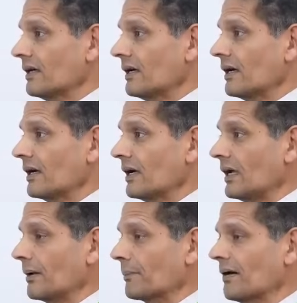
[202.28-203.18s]
Uh,
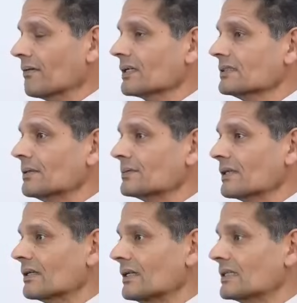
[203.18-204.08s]
and power
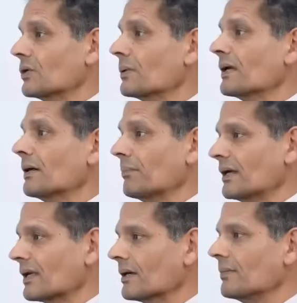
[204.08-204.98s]
consumption is going to become
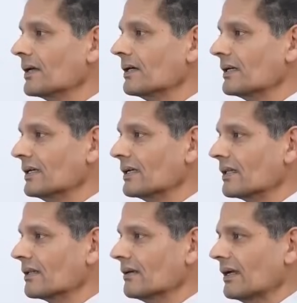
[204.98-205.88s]
bigger and bigger
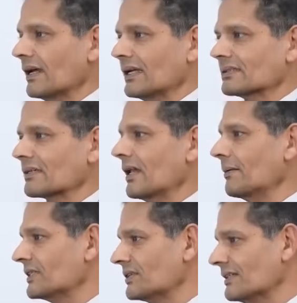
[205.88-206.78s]
deal as
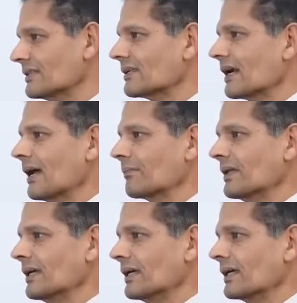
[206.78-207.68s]
climate changes are
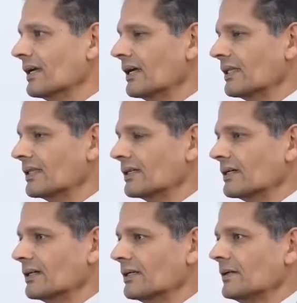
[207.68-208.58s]
happening and
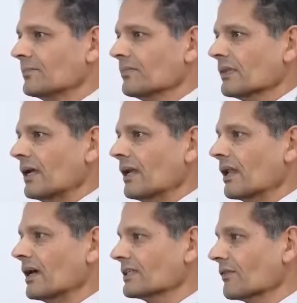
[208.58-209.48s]
uh, and
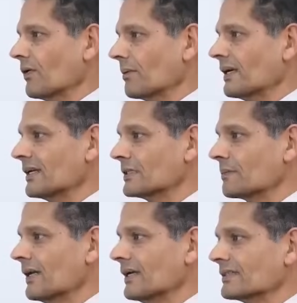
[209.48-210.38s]
larger format
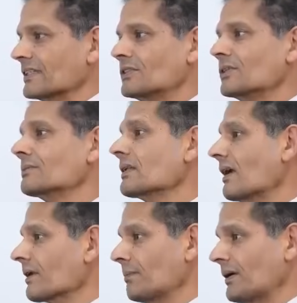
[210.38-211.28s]
displays consume a
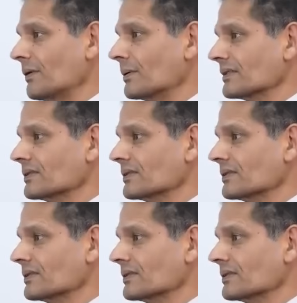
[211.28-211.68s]
lot of power.